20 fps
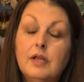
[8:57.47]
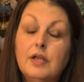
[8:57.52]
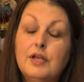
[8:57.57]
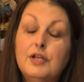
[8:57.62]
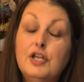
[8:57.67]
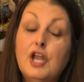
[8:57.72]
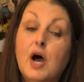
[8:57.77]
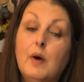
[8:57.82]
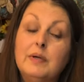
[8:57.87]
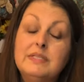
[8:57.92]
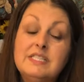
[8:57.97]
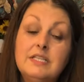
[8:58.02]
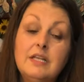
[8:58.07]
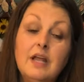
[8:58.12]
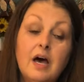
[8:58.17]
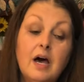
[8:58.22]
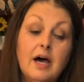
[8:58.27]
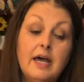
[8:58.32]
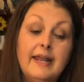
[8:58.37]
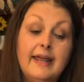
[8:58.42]
No, it's
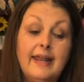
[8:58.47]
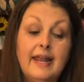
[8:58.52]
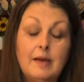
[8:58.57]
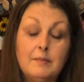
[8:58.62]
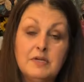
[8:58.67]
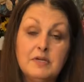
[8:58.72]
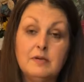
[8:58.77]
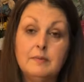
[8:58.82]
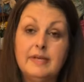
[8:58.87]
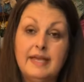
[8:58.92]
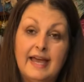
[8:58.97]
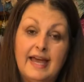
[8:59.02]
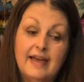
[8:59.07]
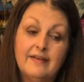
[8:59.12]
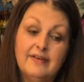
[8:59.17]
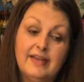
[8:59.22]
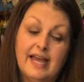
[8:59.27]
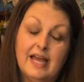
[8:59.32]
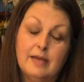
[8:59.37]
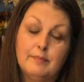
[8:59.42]
not, and I'm going to be
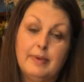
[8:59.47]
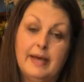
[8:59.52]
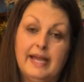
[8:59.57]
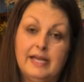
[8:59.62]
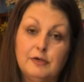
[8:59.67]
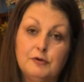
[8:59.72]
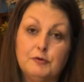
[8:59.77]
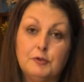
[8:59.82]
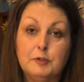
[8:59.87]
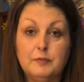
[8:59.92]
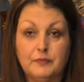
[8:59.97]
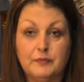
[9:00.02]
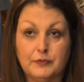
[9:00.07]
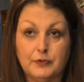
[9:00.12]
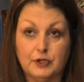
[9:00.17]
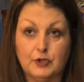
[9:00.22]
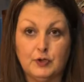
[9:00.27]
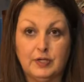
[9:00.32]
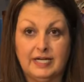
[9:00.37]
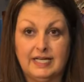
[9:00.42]
having a paid group for
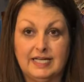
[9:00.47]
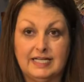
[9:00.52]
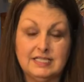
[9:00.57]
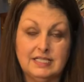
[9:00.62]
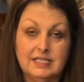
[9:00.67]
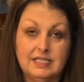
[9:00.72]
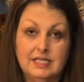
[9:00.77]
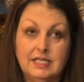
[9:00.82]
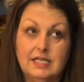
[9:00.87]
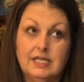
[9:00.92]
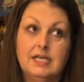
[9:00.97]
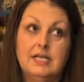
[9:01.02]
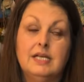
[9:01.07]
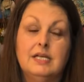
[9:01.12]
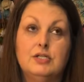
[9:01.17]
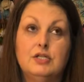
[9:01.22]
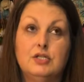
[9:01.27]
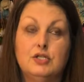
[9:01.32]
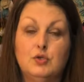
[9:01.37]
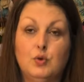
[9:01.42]
Cricut
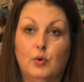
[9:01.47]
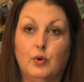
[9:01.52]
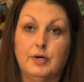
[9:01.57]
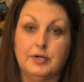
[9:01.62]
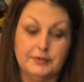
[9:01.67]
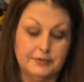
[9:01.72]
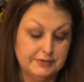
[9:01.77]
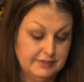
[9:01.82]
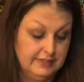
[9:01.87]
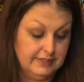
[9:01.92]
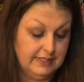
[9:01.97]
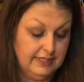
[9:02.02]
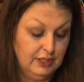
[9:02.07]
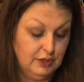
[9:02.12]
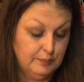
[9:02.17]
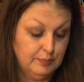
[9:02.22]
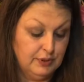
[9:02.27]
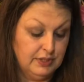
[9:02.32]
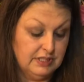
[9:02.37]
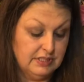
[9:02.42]
tutorials here
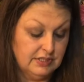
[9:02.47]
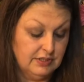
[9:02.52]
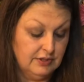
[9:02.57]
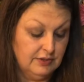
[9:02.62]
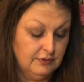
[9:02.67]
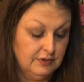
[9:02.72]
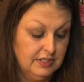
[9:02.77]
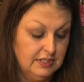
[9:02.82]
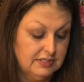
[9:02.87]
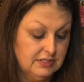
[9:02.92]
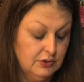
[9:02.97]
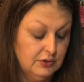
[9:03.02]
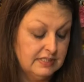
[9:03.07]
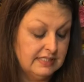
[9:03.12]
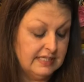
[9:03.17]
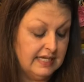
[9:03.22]
pretty soon. As soon as